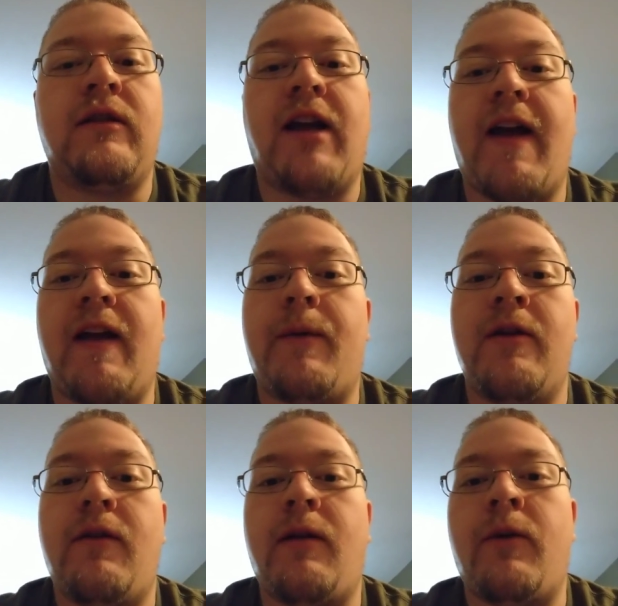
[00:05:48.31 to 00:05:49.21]
tying up a
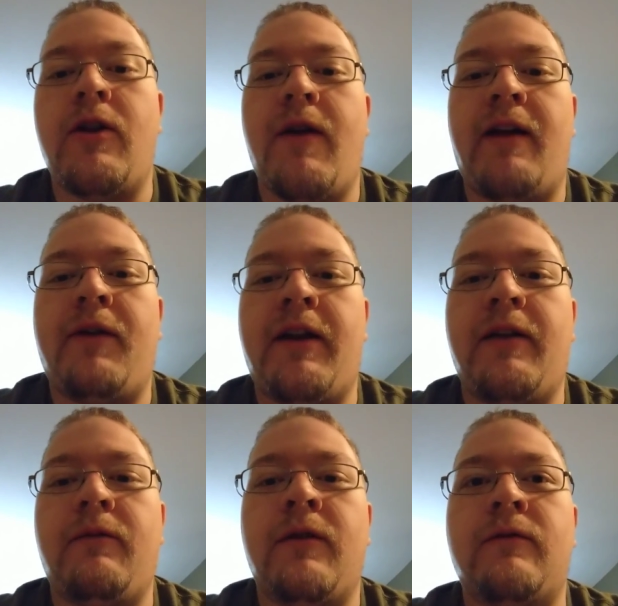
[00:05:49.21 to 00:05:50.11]
unit when you have
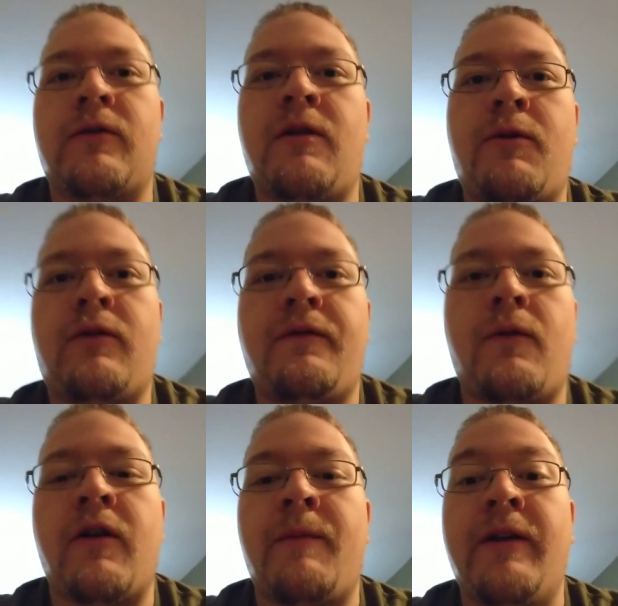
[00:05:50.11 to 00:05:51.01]
a rerollable
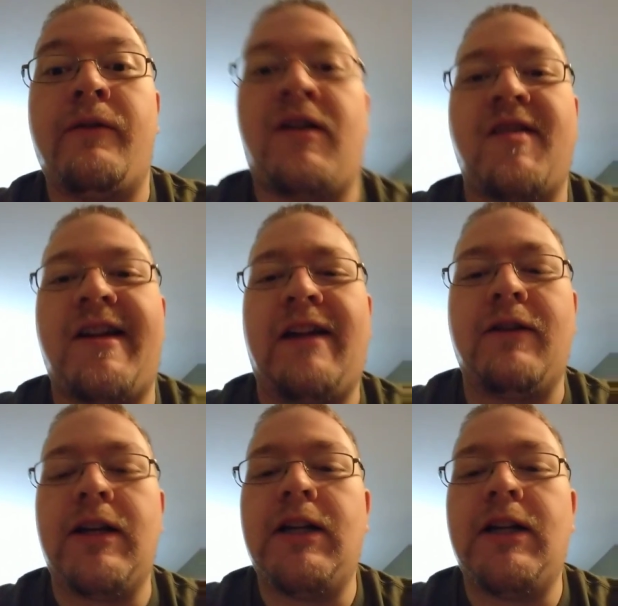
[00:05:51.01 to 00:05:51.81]
4-up invuln save,